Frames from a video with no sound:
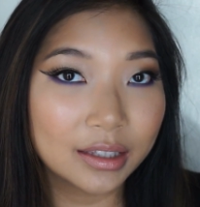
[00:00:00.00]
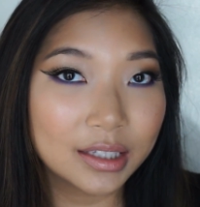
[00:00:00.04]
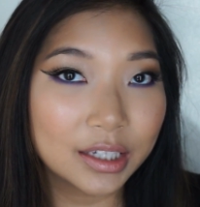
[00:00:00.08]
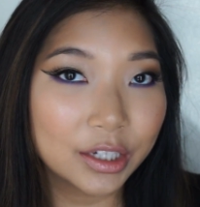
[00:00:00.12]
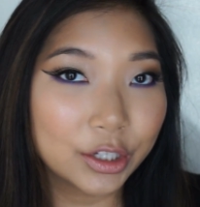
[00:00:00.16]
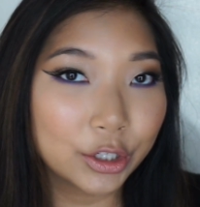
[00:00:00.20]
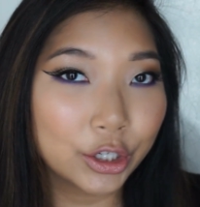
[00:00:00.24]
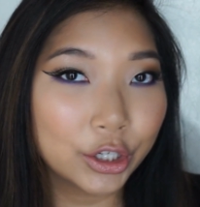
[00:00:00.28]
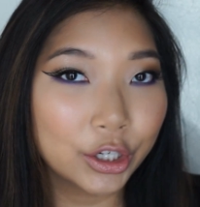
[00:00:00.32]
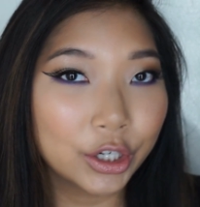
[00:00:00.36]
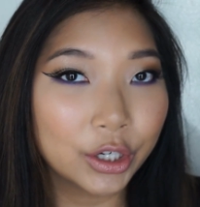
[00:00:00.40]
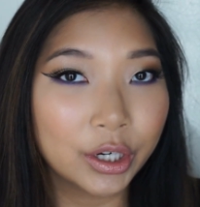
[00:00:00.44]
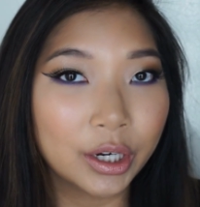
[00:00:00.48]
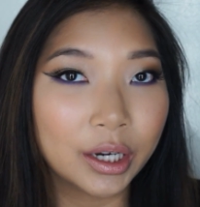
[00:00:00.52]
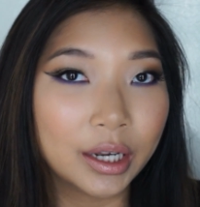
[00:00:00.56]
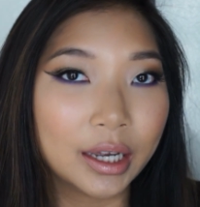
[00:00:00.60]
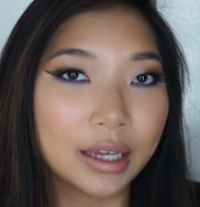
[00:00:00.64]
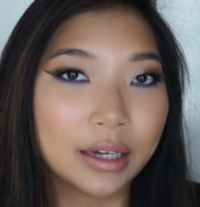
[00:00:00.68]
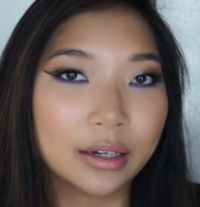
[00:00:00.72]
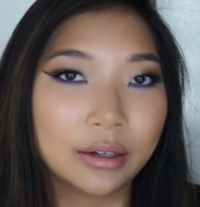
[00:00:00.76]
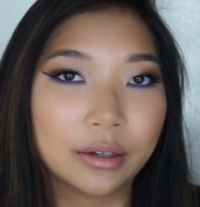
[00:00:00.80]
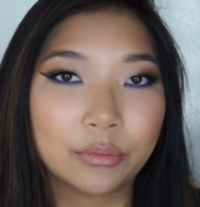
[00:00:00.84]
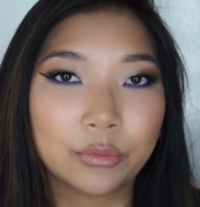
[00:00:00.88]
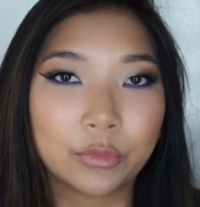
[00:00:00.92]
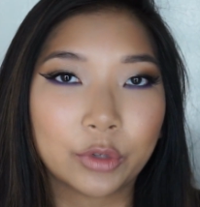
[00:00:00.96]
dinner,
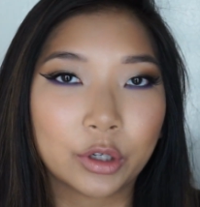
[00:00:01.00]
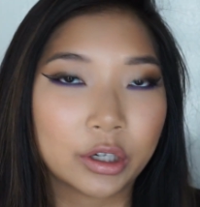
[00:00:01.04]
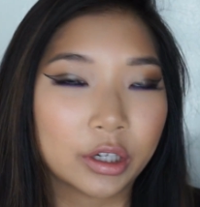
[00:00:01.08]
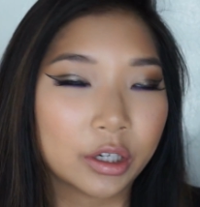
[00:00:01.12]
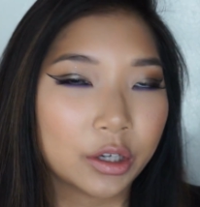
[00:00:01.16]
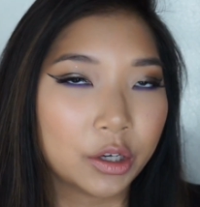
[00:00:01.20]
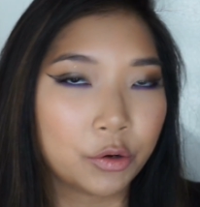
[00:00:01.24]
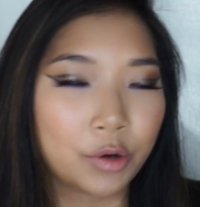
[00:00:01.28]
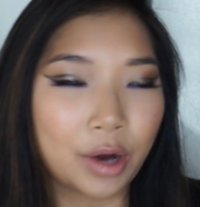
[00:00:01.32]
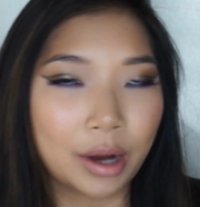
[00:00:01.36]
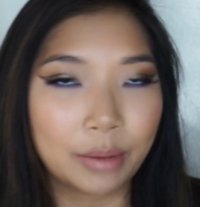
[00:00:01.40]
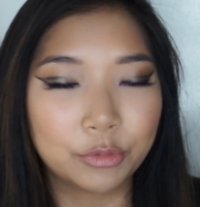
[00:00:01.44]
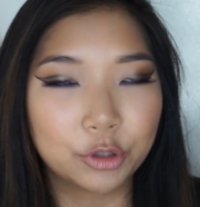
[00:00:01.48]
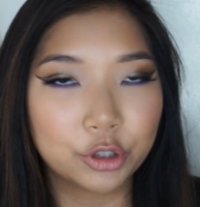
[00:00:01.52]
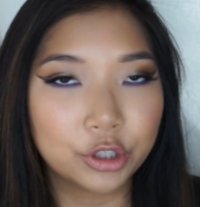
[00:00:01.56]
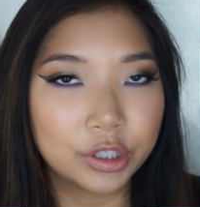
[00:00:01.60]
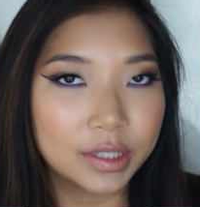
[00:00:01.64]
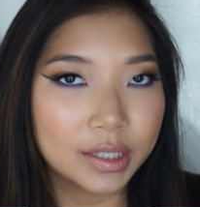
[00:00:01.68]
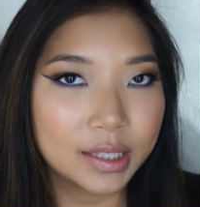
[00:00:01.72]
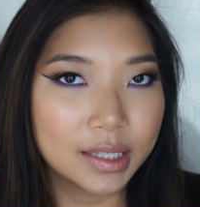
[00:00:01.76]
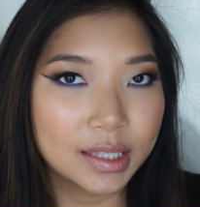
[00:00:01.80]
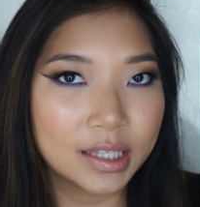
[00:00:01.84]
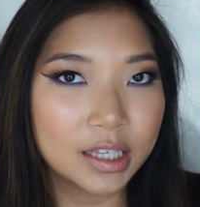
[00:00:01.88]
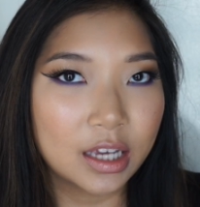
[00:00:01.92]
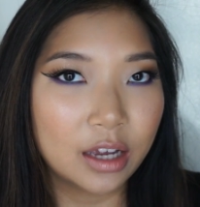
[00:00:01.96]
and we're going to grab
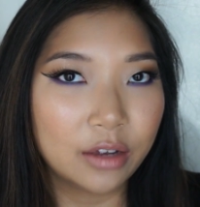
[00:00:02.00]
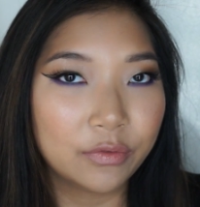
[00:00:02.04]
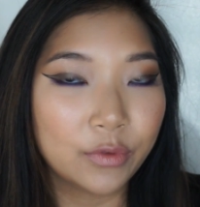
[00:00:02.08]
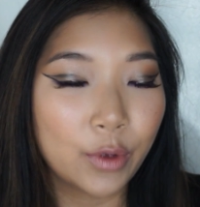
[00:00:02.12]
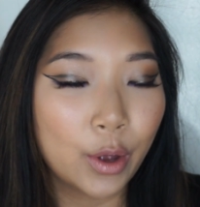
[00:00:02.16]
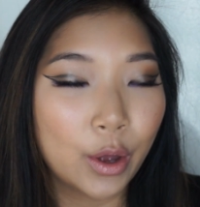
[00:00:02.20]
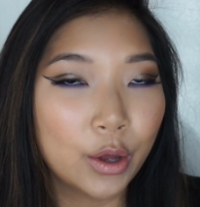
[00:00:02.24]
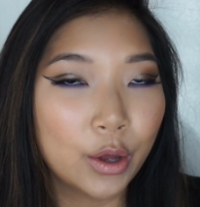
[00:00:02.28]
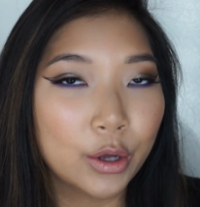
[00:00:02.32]
drinks and stuff,